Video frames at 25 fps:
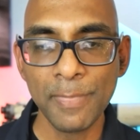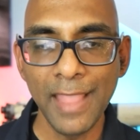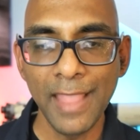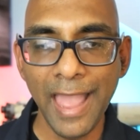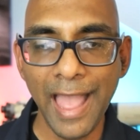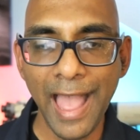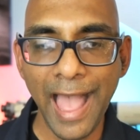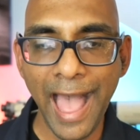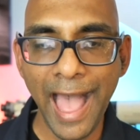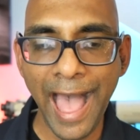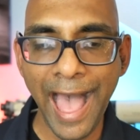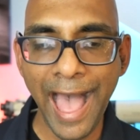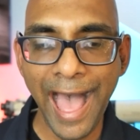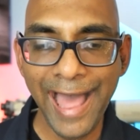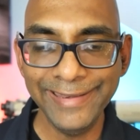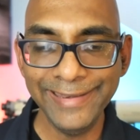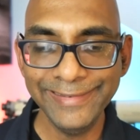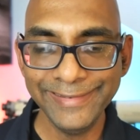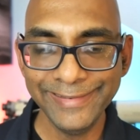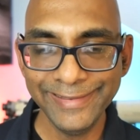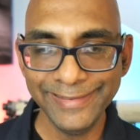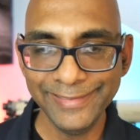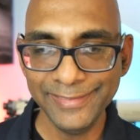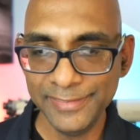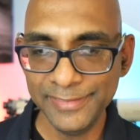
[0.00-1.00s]
and
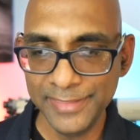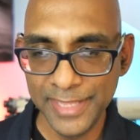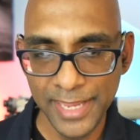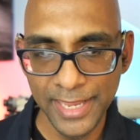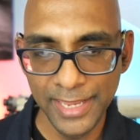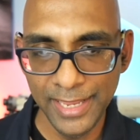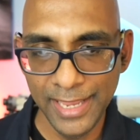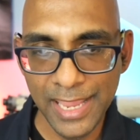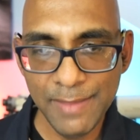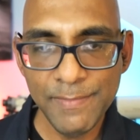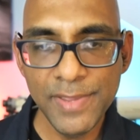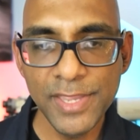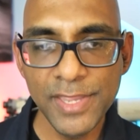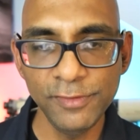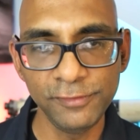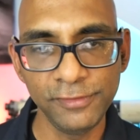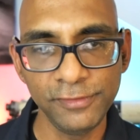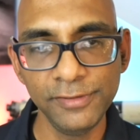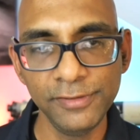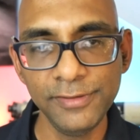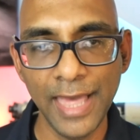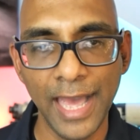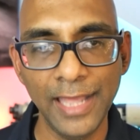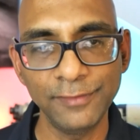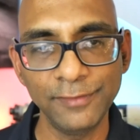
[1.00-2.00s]
they imaged
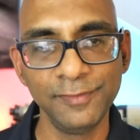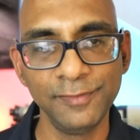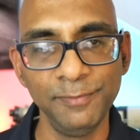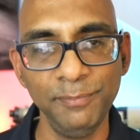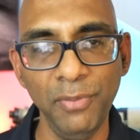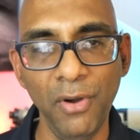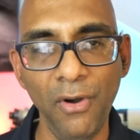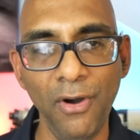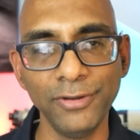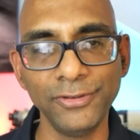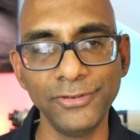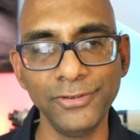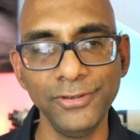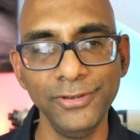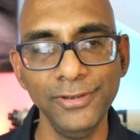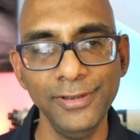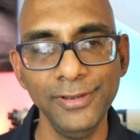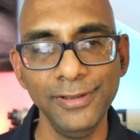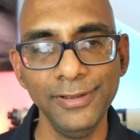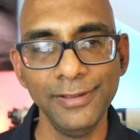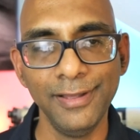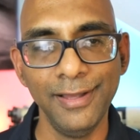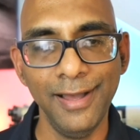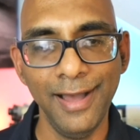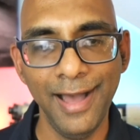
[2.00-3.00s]
that spot.
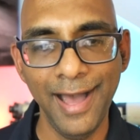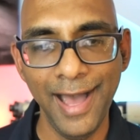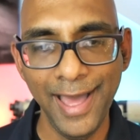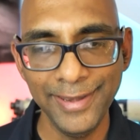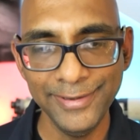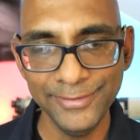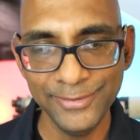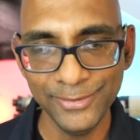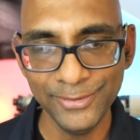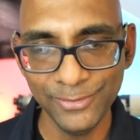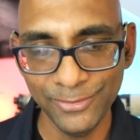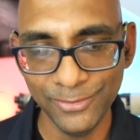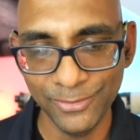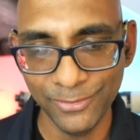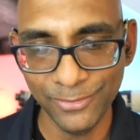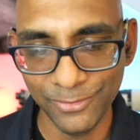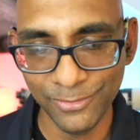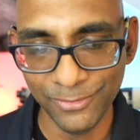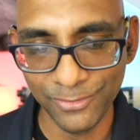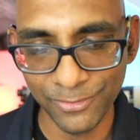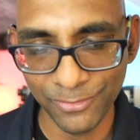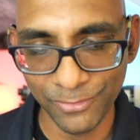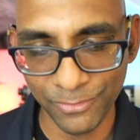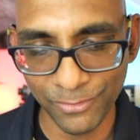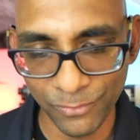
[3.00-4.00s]
And
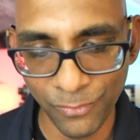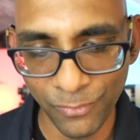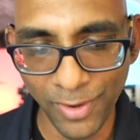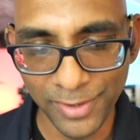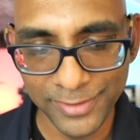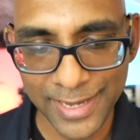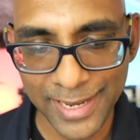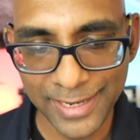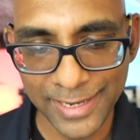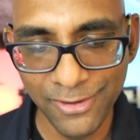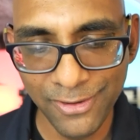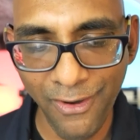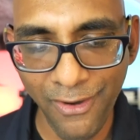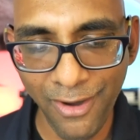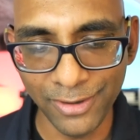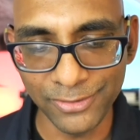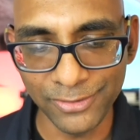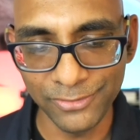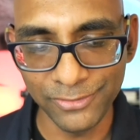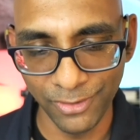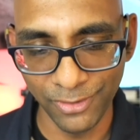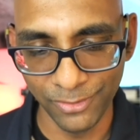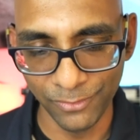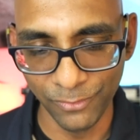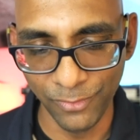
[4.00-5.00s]
what they got
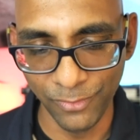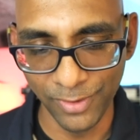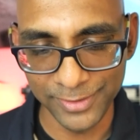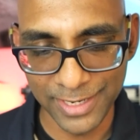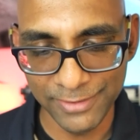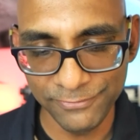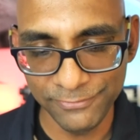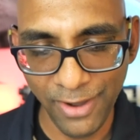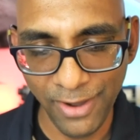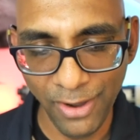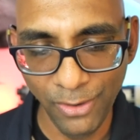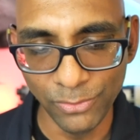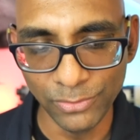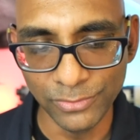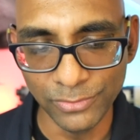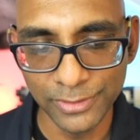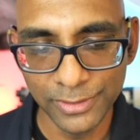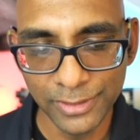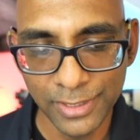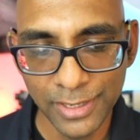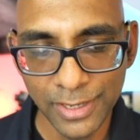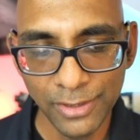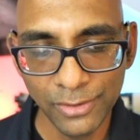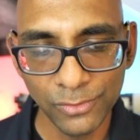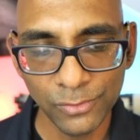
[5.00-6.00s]
or what they found
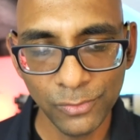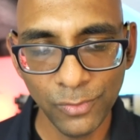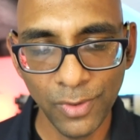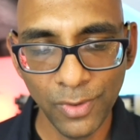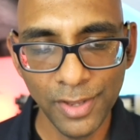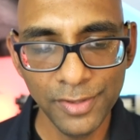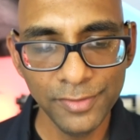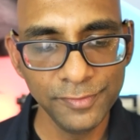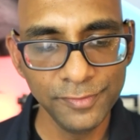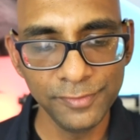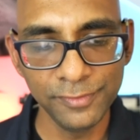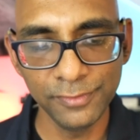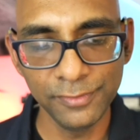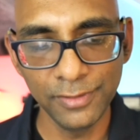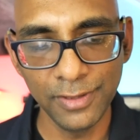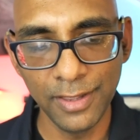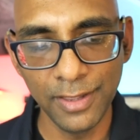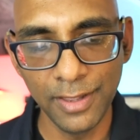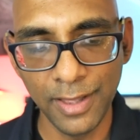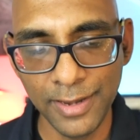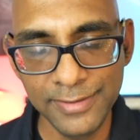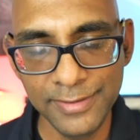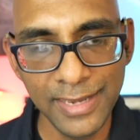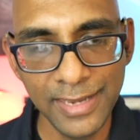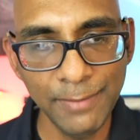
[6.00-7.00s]
was a
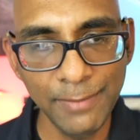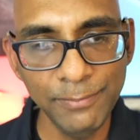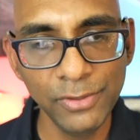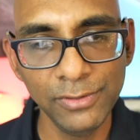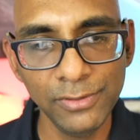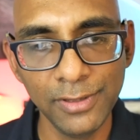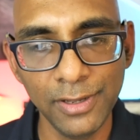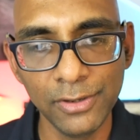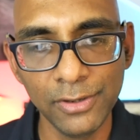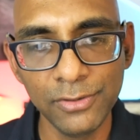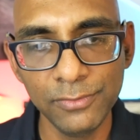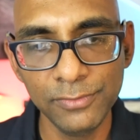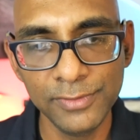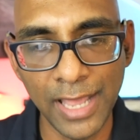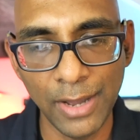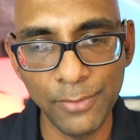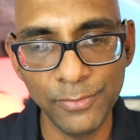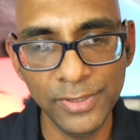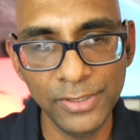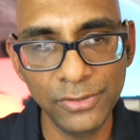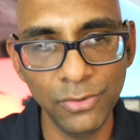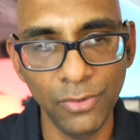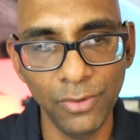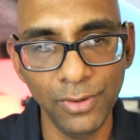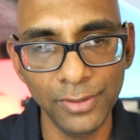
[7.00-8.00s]
nebula that we
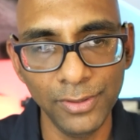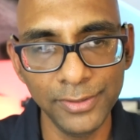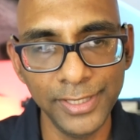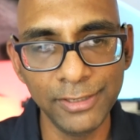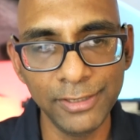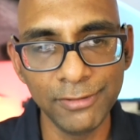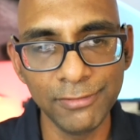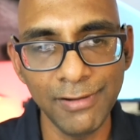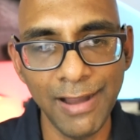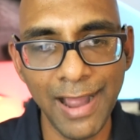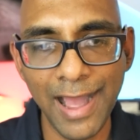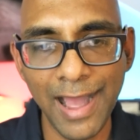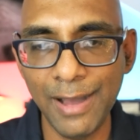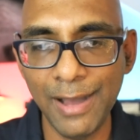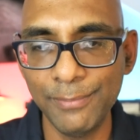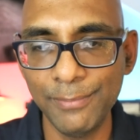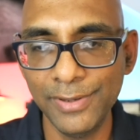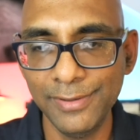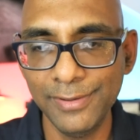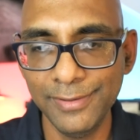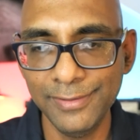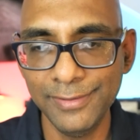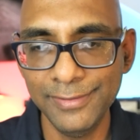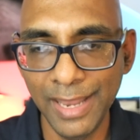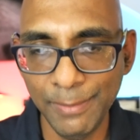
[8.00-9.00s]
call the Crab
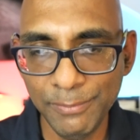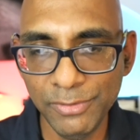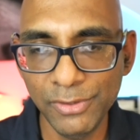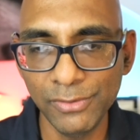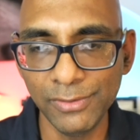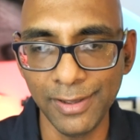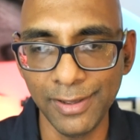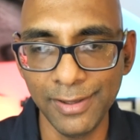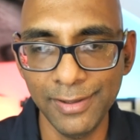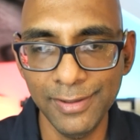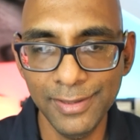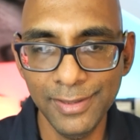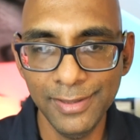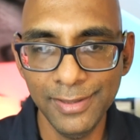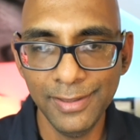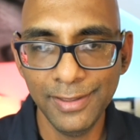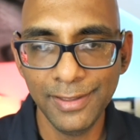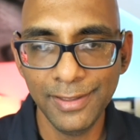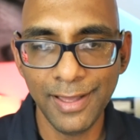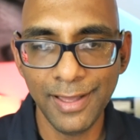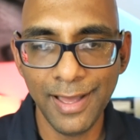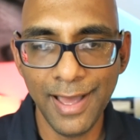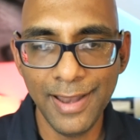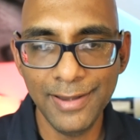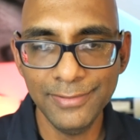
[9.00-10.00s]
Nebula.
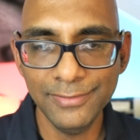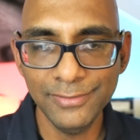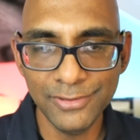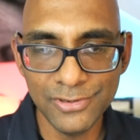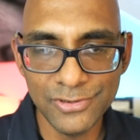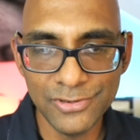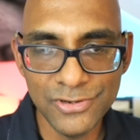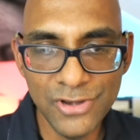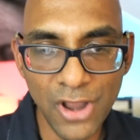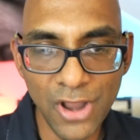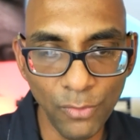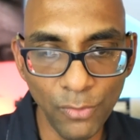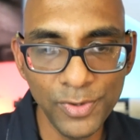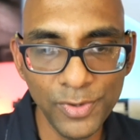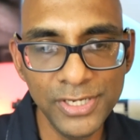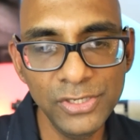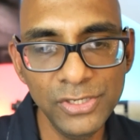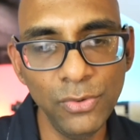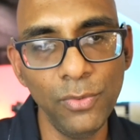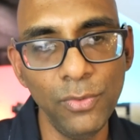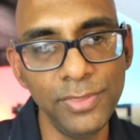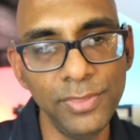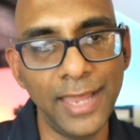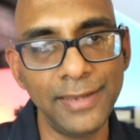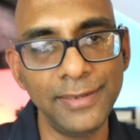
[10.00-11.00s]
And now we
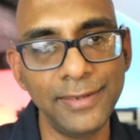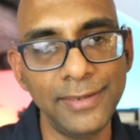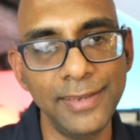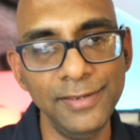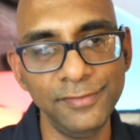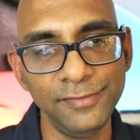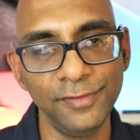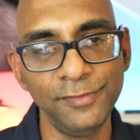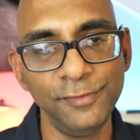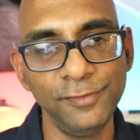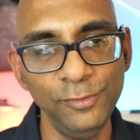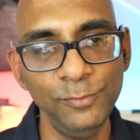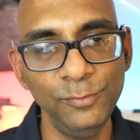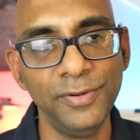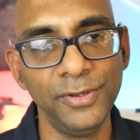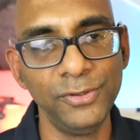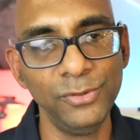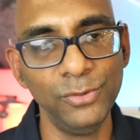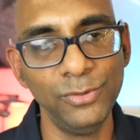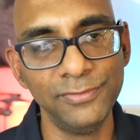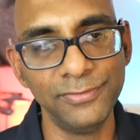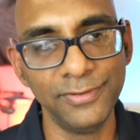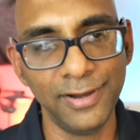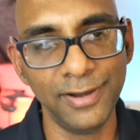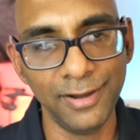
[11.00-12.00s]
know that it's a
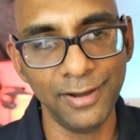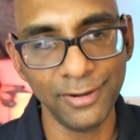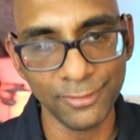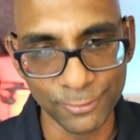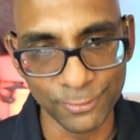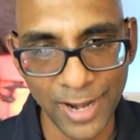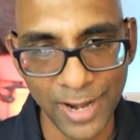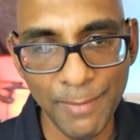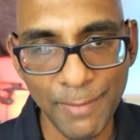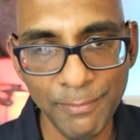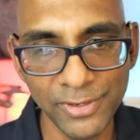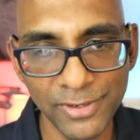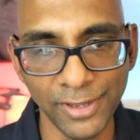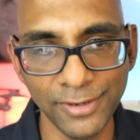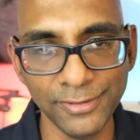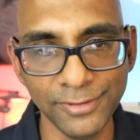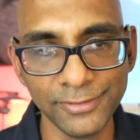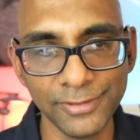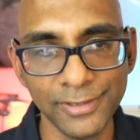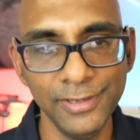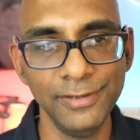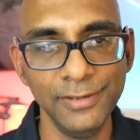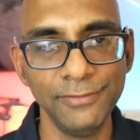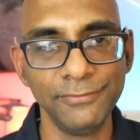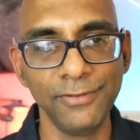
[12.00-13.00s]
supernova remnant
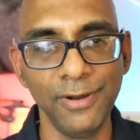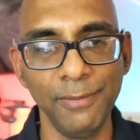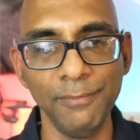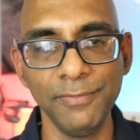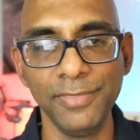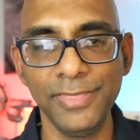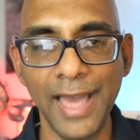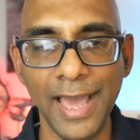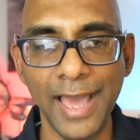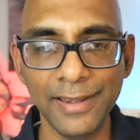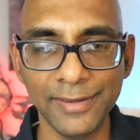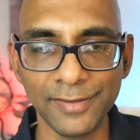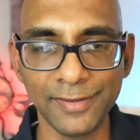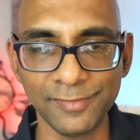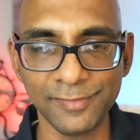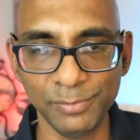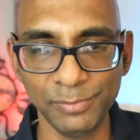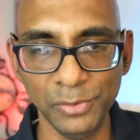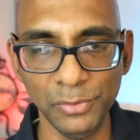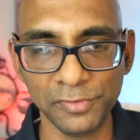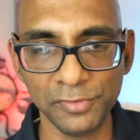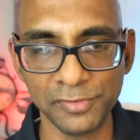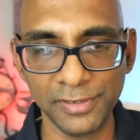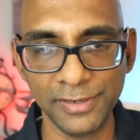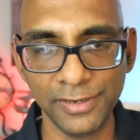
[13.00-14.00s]
from that
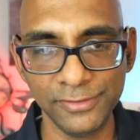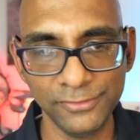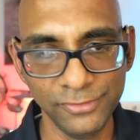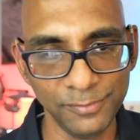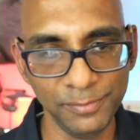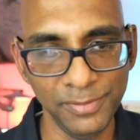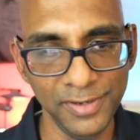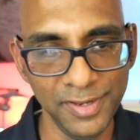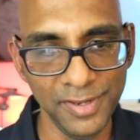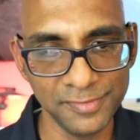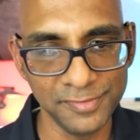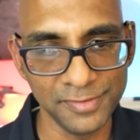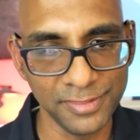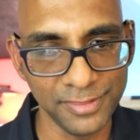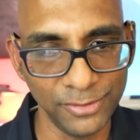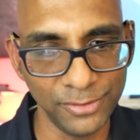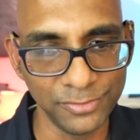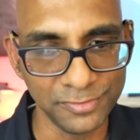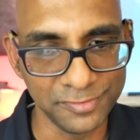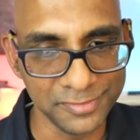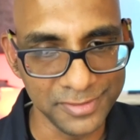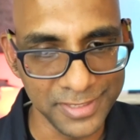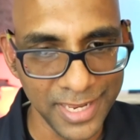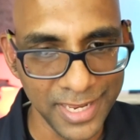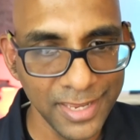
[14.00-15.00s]
explosion that took place a
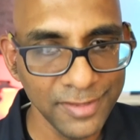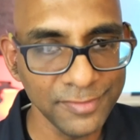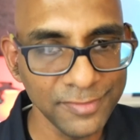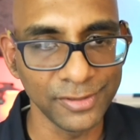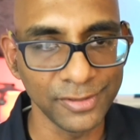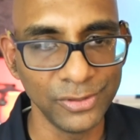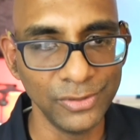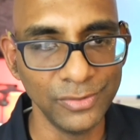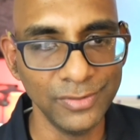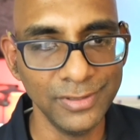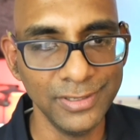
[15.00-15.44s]
thousand years ago.